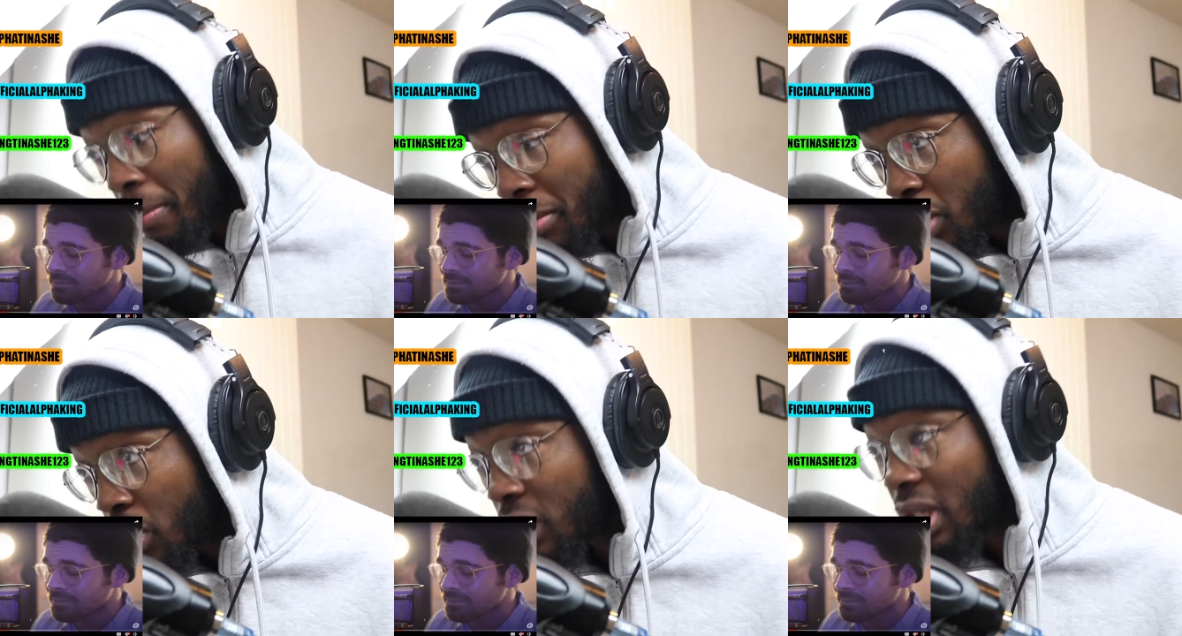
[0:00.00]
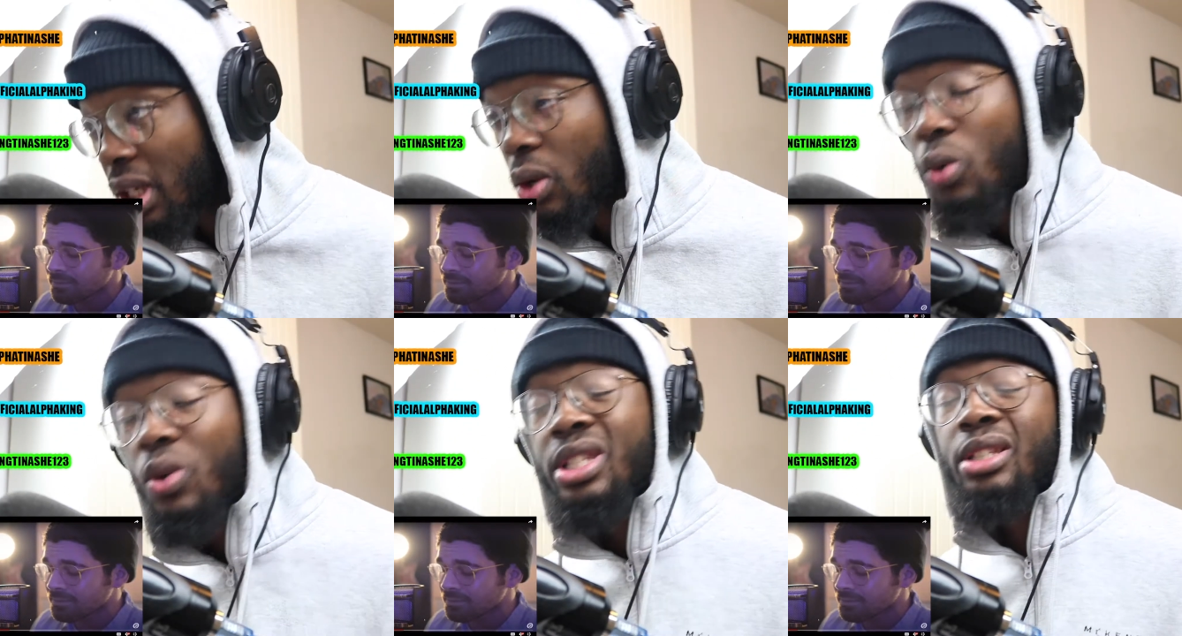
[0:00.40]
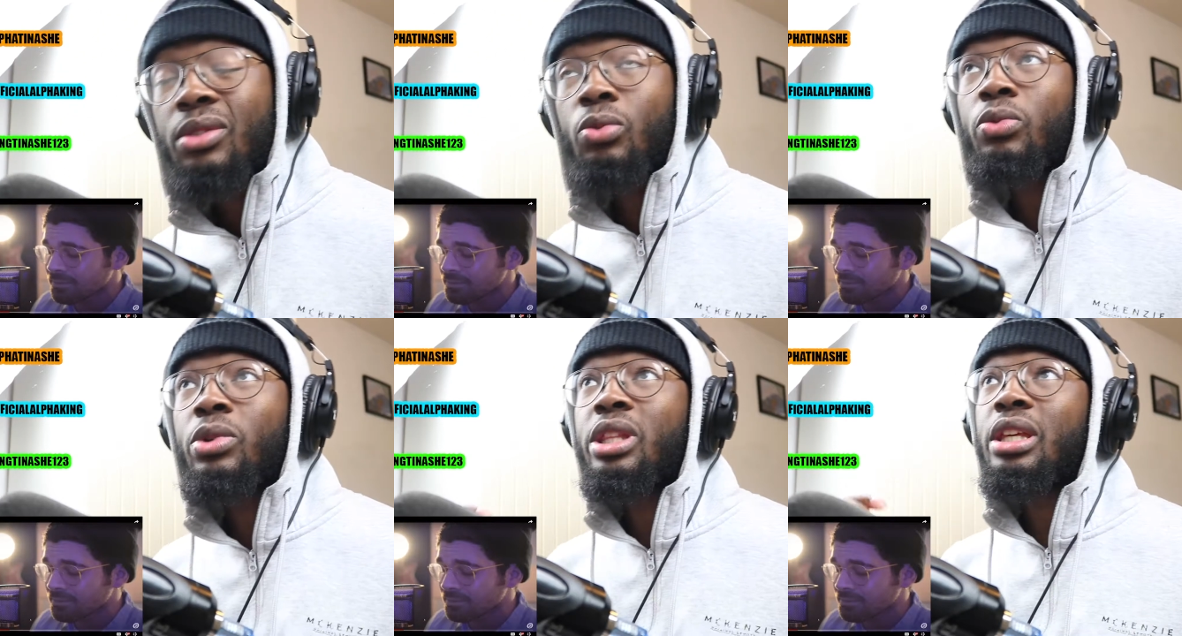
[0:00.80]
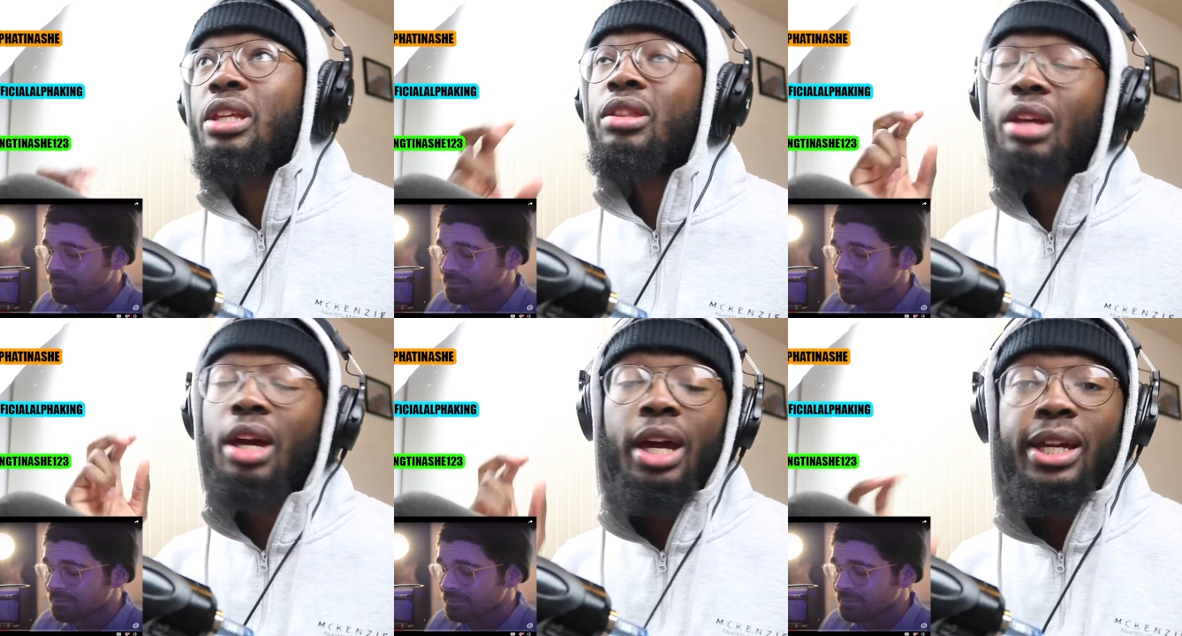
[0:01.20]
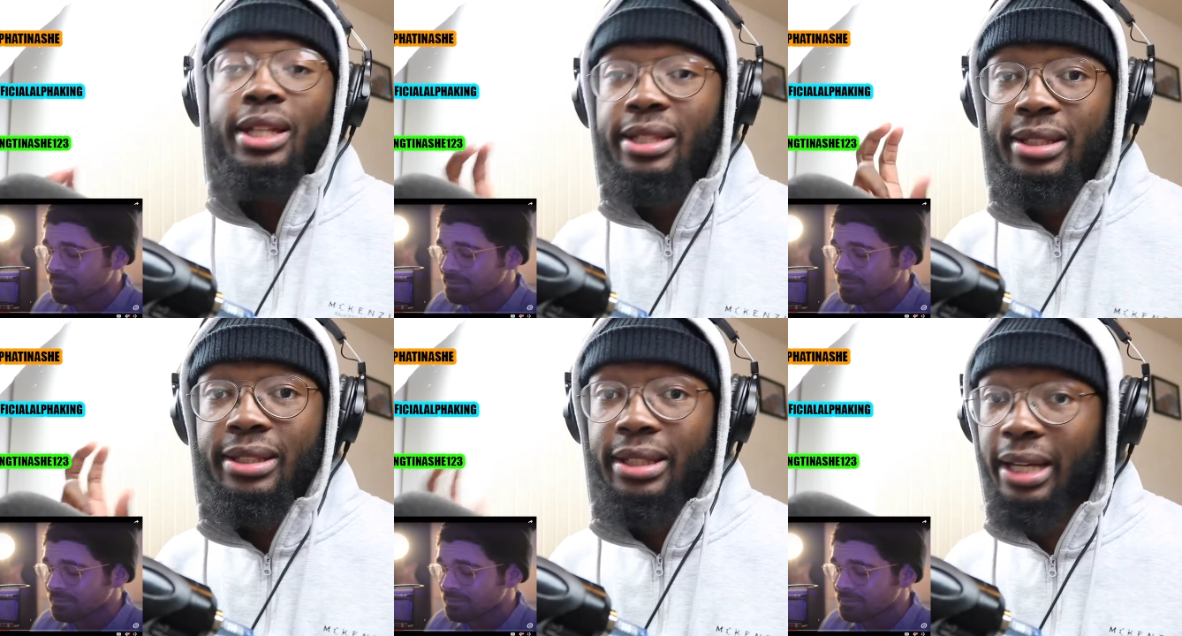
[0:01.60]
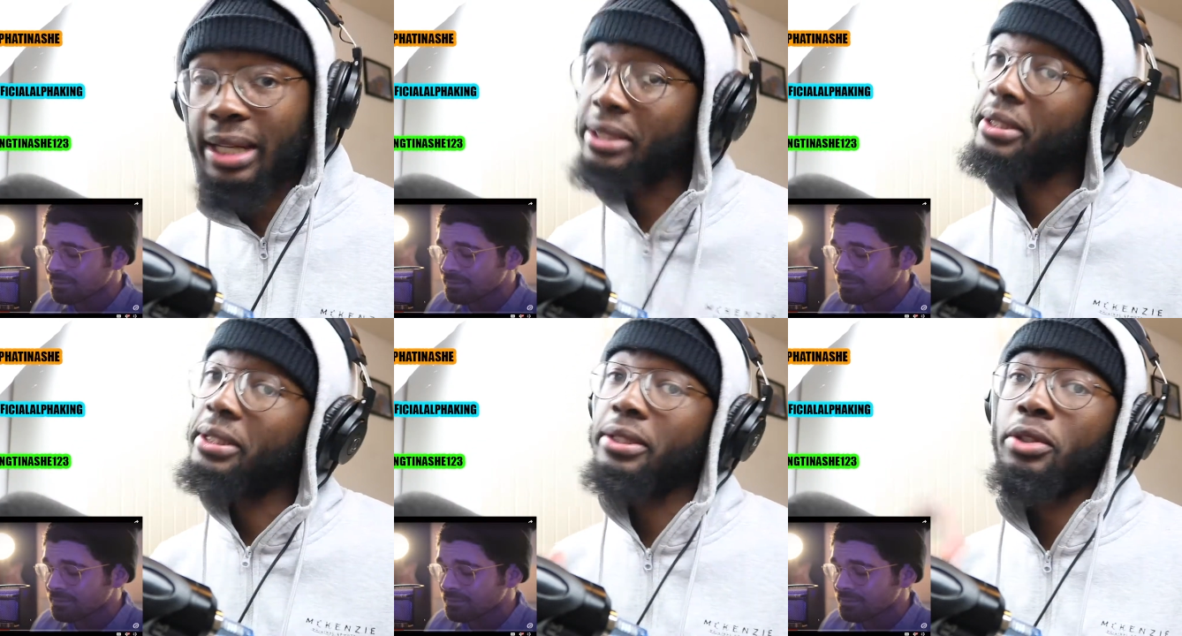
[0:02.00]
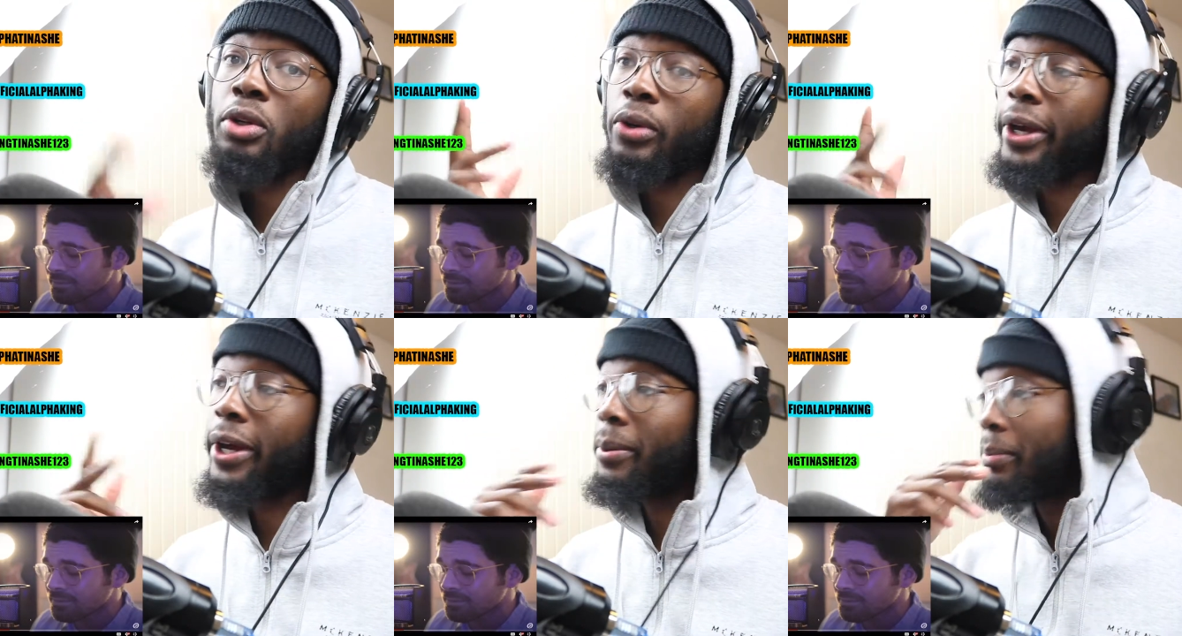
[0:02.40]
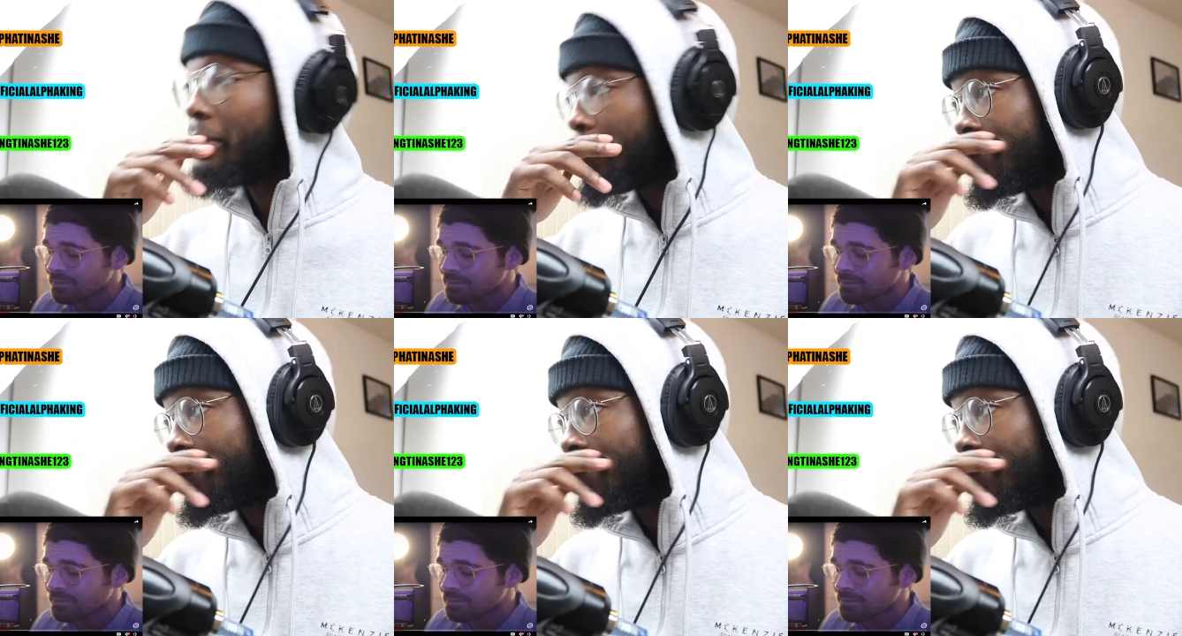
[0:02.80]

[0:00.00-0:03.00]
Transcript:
Speaker 1: music was within the 80s and 90s, no cap.